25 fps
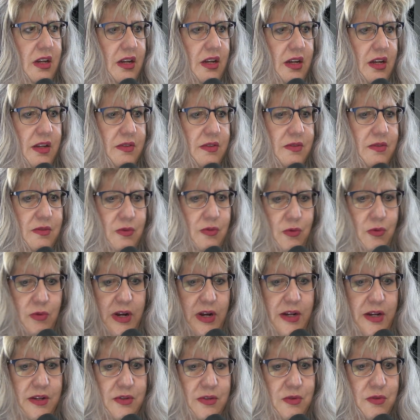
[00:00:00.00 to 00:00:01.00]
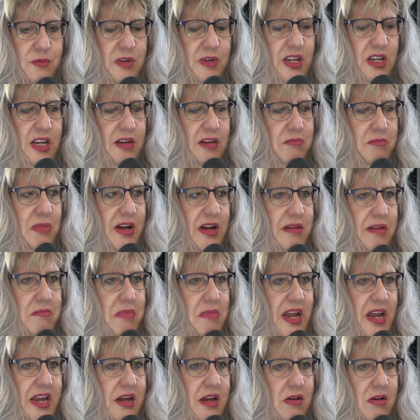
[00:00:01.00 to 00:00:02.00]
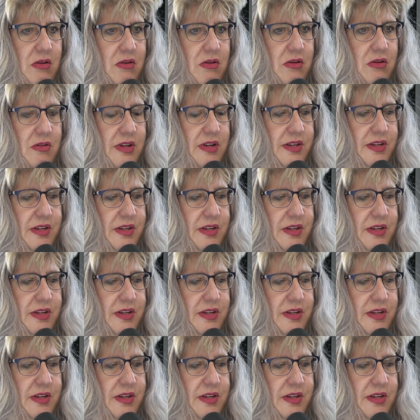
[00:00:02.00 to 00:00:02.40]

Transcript: It's Greta's reading my mail